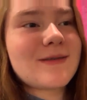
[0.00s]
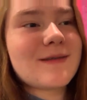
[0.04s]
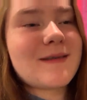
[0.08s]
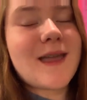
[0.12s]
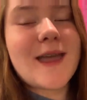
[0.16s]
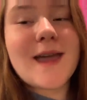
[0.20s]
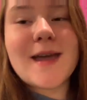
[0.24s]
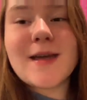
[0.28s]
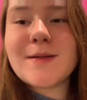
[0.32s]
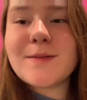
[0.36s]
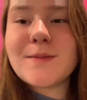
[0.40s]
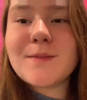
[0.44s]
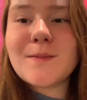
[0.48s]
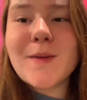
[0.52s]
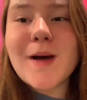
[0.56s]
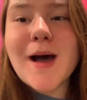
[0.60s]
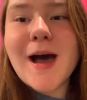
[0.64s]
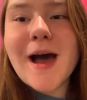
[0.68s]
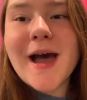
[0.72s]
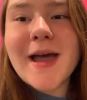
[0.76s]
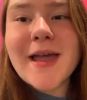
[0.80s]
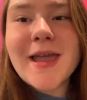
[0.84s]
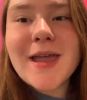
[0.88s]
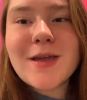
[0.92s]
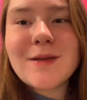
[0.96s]
stand
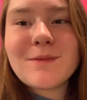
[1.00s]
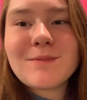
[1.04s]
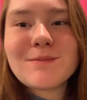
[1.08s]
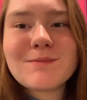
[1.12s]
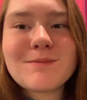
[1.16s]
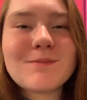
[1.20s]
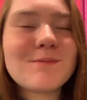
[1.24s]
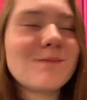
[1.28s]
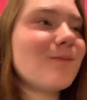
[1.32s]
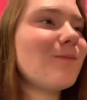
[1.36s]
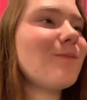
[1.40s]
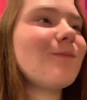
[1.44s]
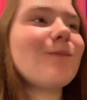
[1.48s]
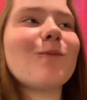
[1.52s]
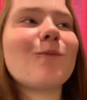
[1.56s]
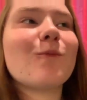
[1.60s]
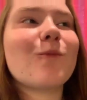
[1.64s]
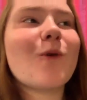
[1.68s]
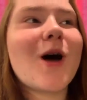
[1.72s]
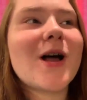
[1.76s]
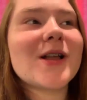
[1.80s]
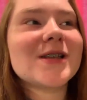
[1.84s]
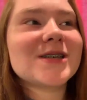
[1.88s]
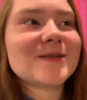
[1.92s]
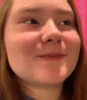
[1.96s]
by and
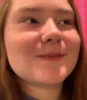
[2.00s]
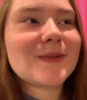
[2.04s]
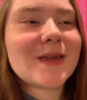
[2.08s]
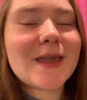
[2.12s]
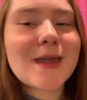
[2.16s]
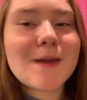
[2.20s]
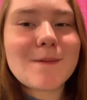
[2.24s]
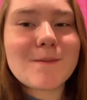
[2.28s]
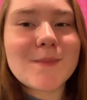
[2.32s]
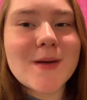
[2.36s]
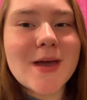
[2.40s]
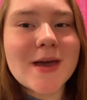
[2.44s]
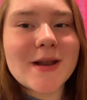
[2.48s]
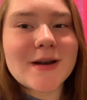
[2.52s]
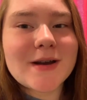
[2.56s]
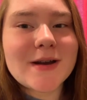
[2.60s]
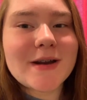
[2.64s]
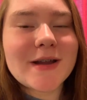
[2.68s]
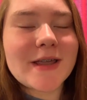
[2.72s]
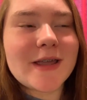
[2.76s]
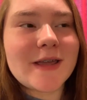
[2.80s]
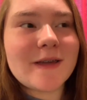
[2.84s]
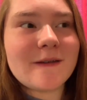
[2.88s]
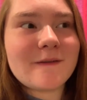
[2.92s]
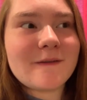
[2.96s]
watch me get better
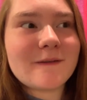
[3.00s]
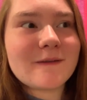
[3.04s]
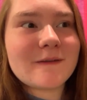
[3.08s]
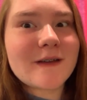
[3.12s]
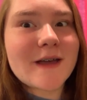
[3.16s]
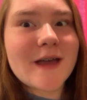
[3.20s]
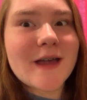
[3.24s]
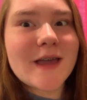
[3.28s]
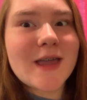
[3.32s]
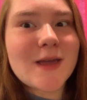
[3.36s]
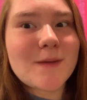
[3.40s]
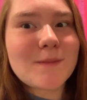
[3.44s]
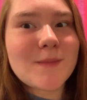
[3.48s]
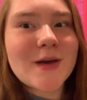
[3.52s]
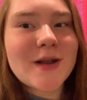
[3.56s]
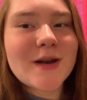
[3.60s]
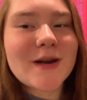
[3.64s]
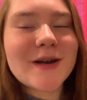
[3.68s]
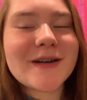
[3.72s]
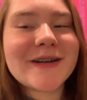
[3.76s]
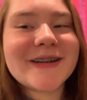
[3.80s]
if I get better.